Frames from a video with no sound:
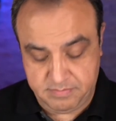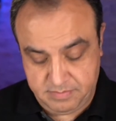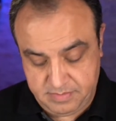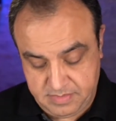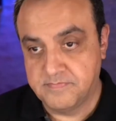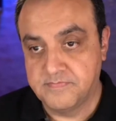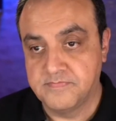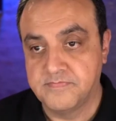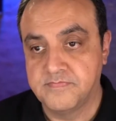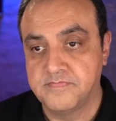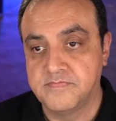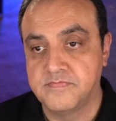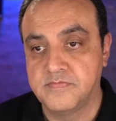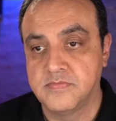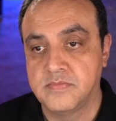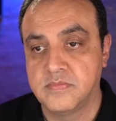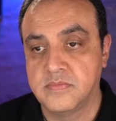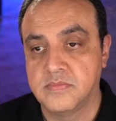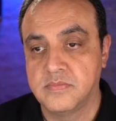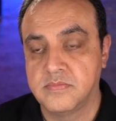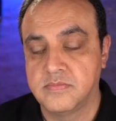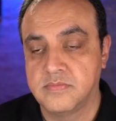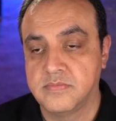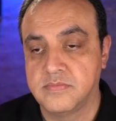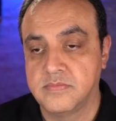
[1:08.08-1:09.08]

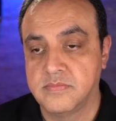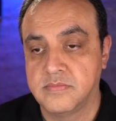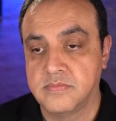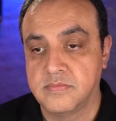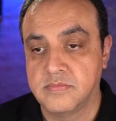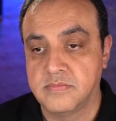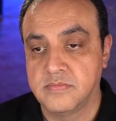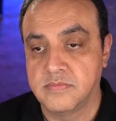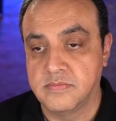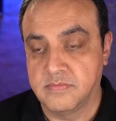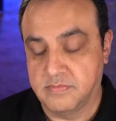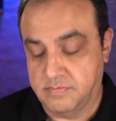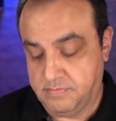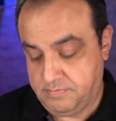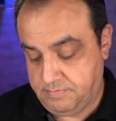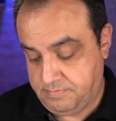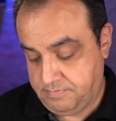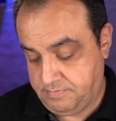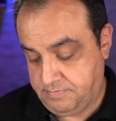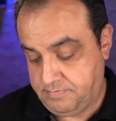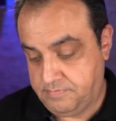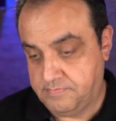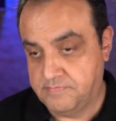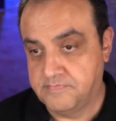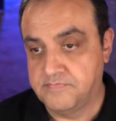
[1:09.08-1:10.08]

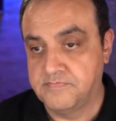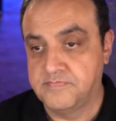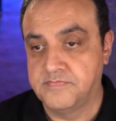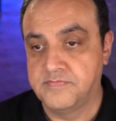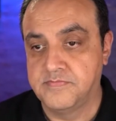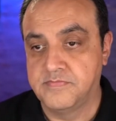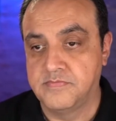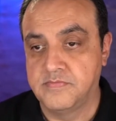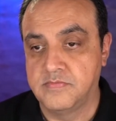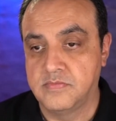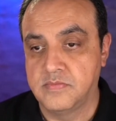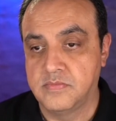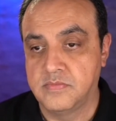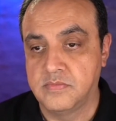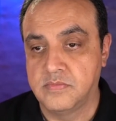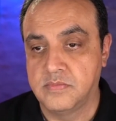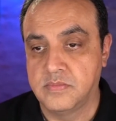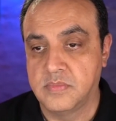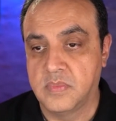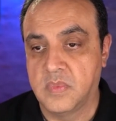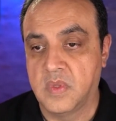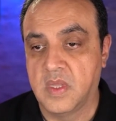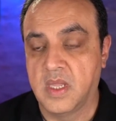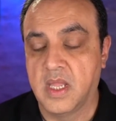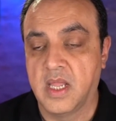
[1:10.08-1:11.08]

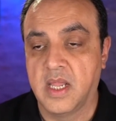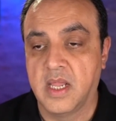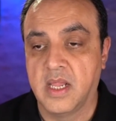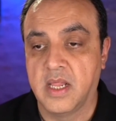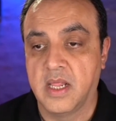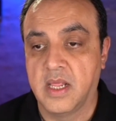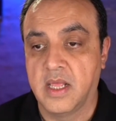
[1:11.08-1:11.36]
Nobody speaks.